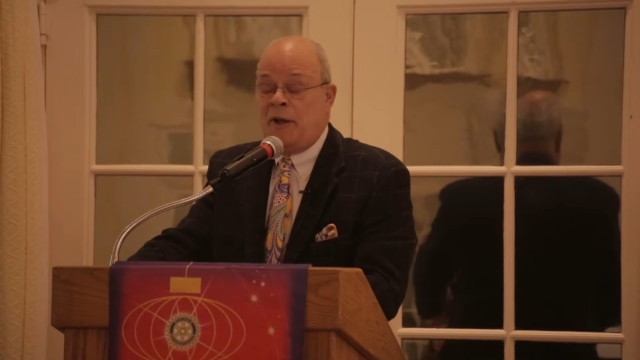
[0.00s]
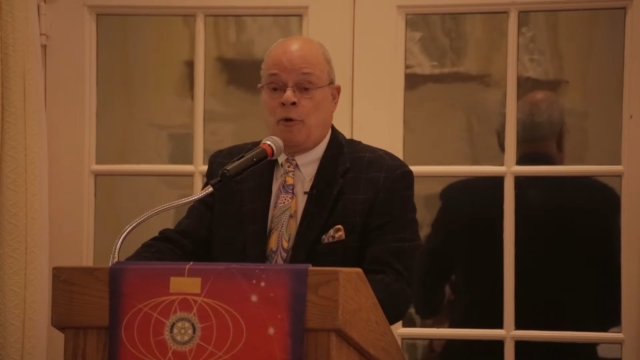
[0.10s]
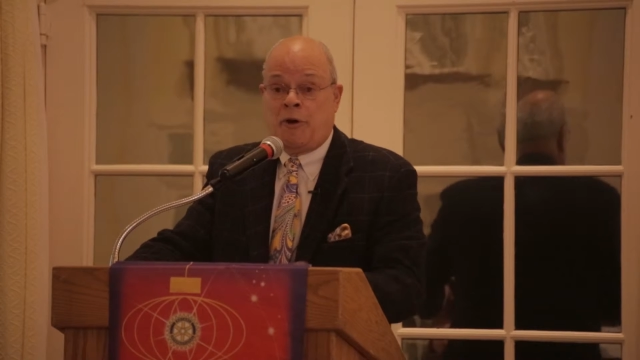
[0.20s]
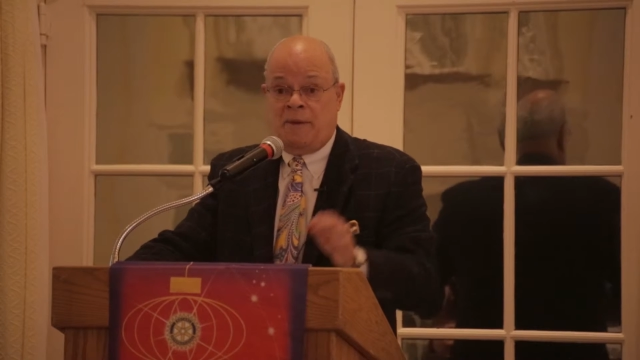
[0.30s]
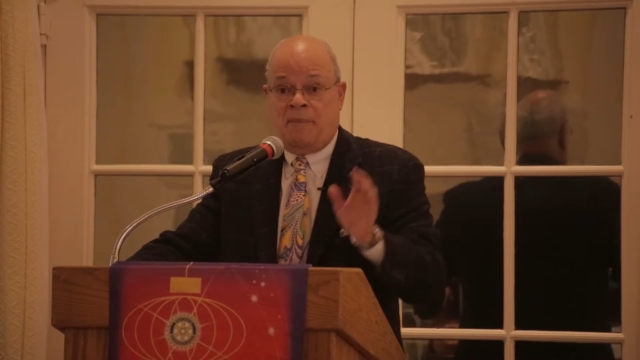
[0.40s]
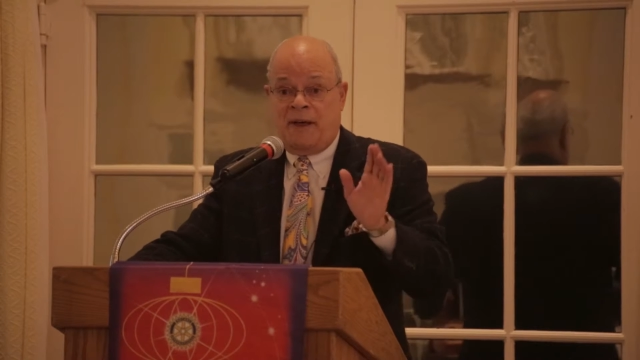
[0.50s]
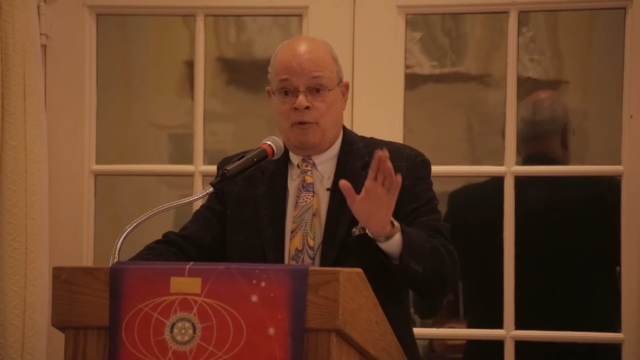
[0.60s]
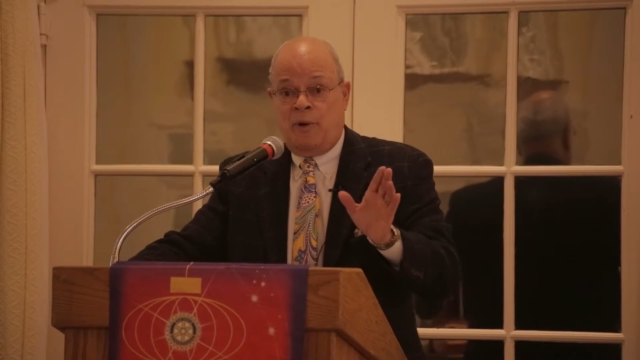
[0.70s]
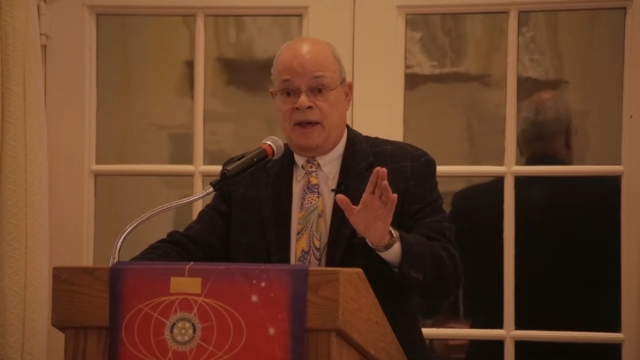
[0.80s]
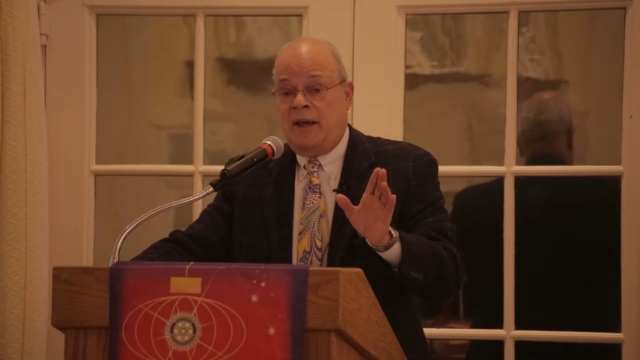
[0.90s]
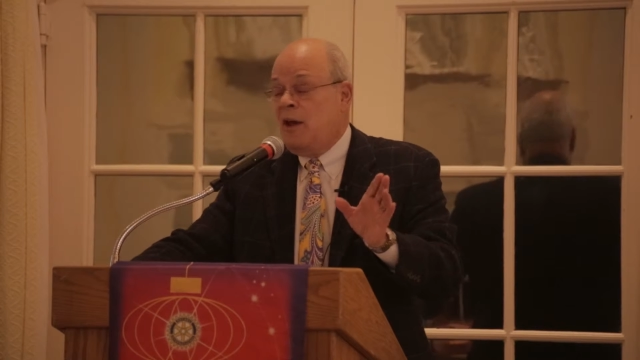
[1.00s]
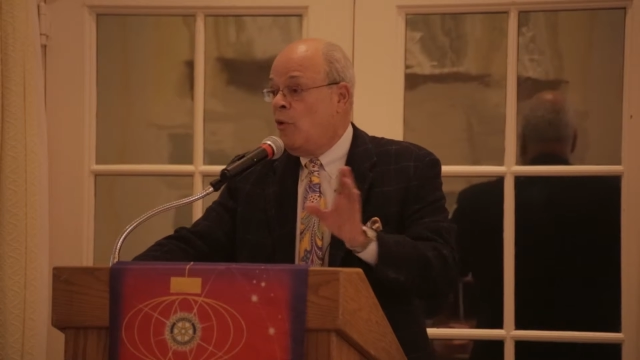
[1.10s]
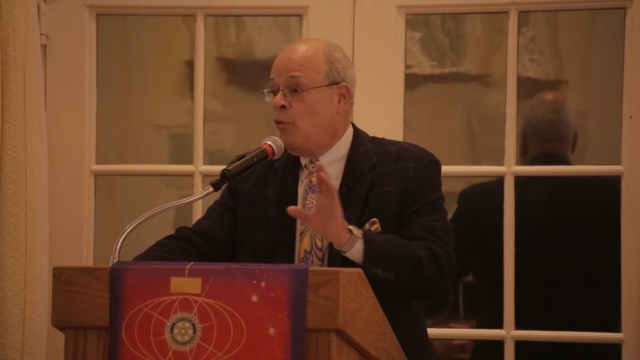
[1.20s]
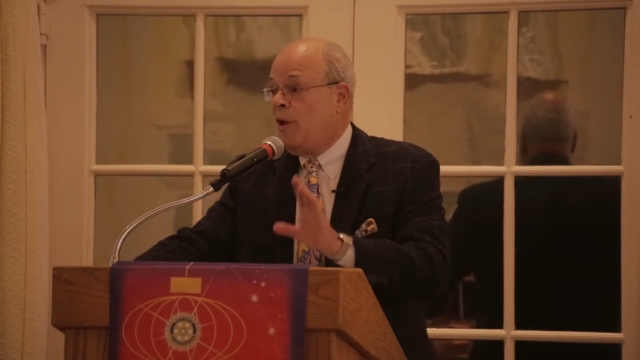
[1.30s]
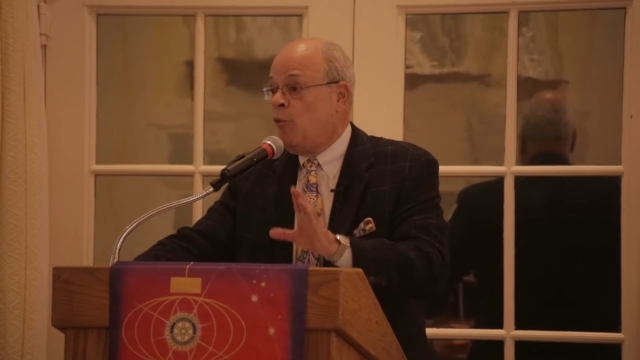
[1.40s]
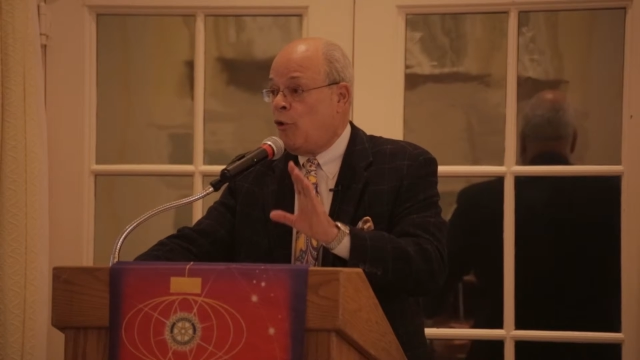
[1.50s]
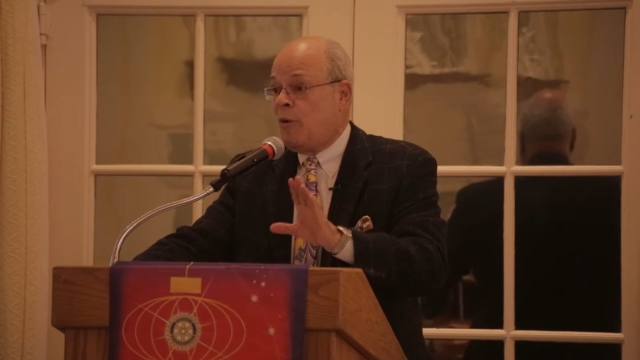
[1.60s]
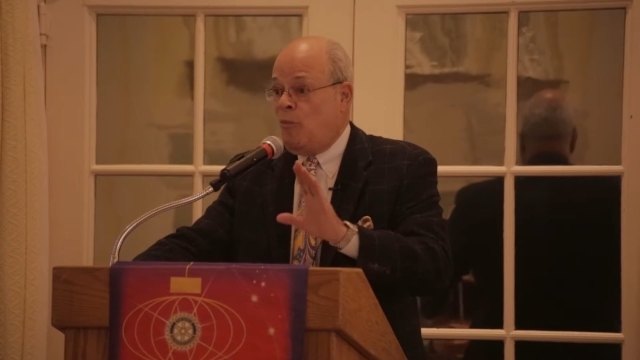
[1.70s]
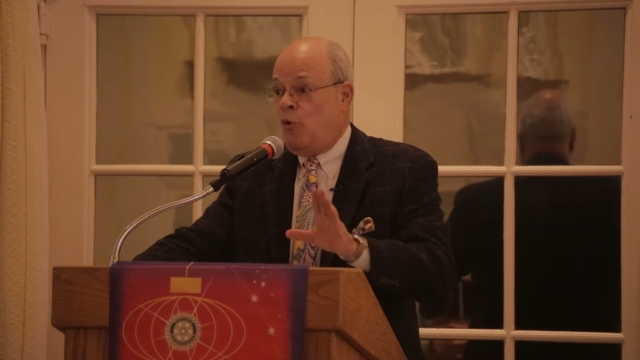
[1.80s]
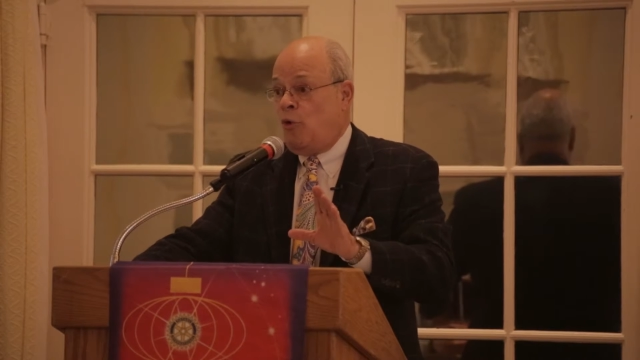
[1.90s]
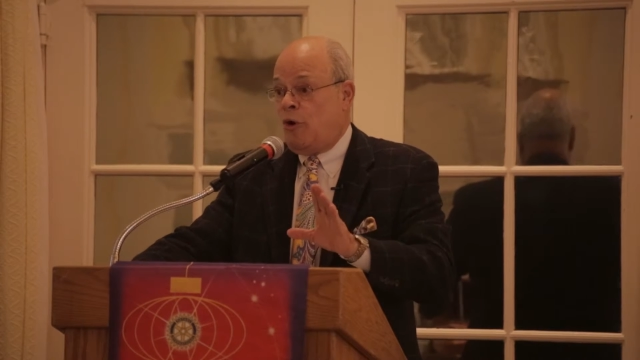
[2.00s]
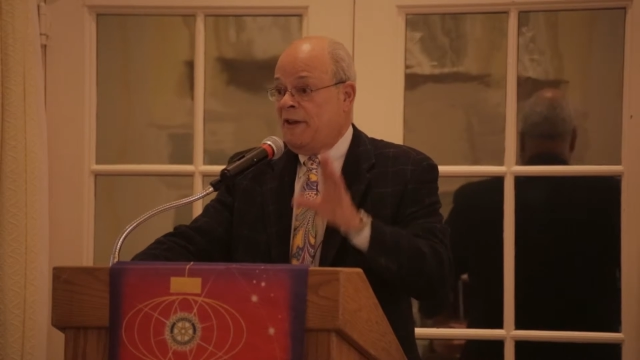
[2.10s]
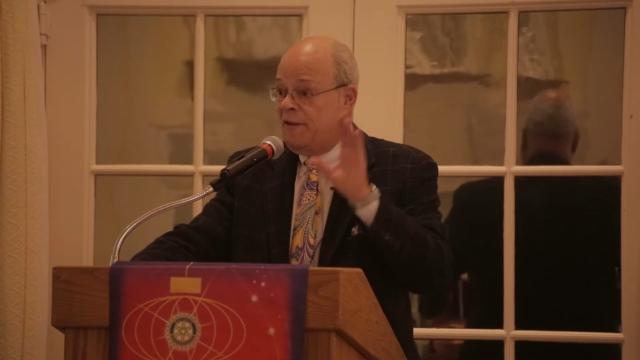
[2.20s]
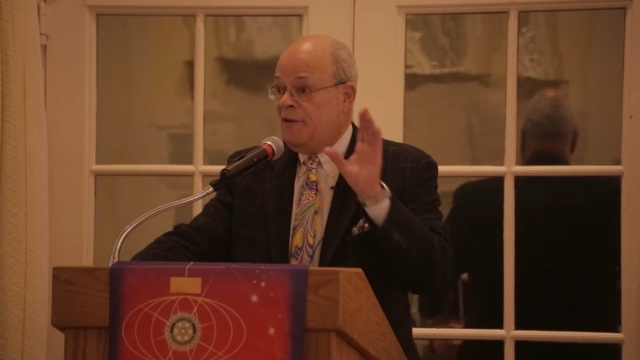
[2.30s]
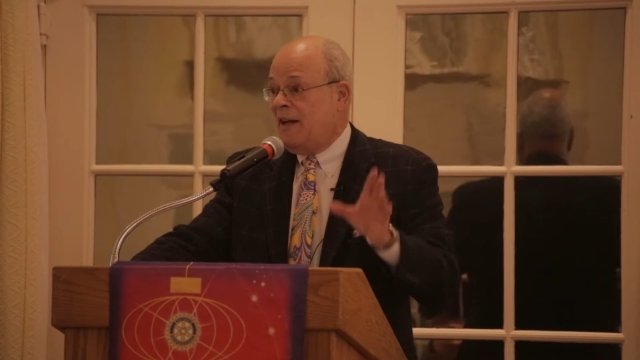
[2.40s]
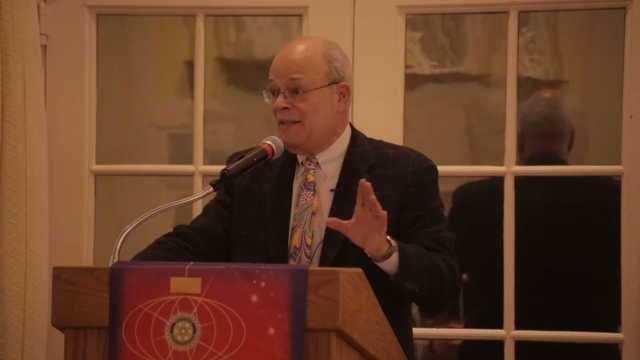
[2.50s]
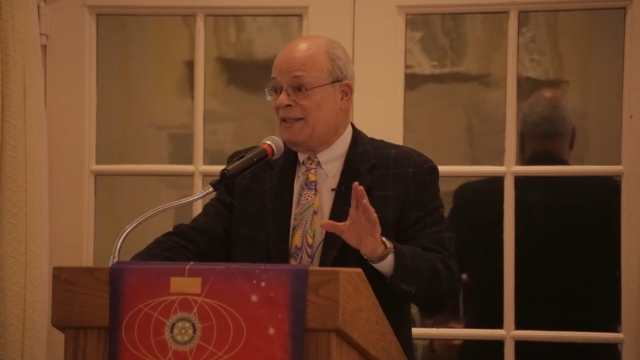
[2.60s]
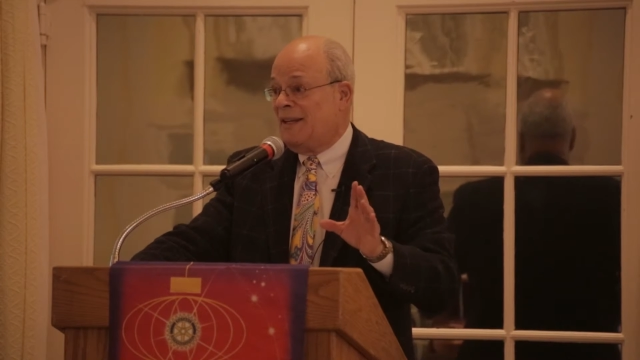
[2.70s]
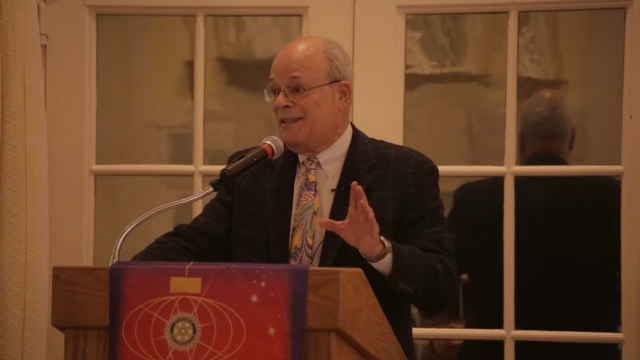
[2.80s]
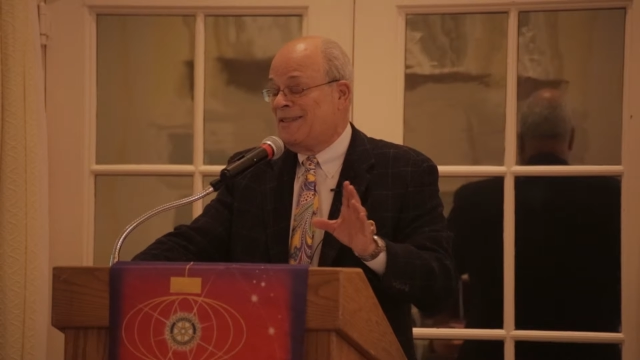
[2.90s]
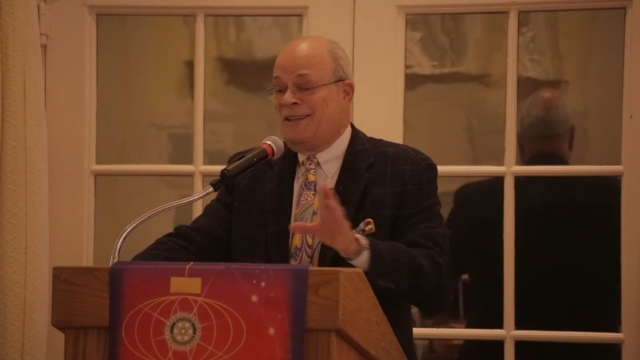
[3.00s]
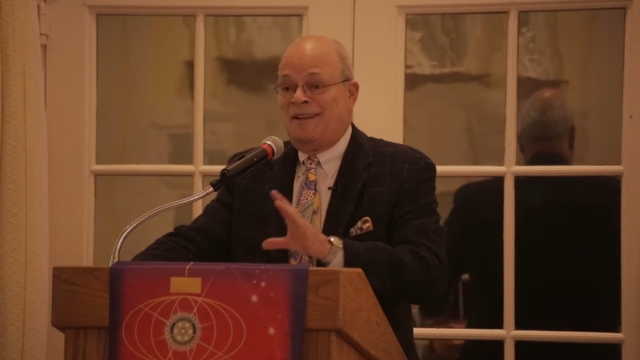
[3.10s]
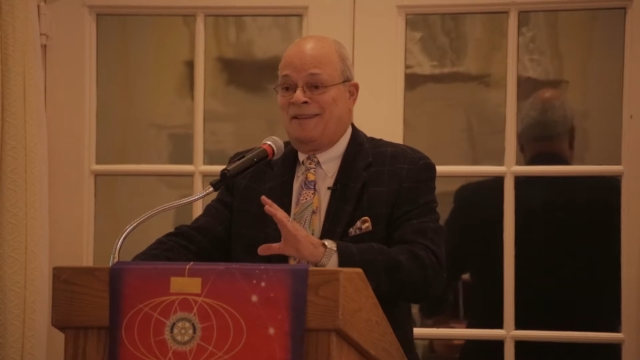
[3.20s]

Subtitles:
work. And by the way, we work more in the United States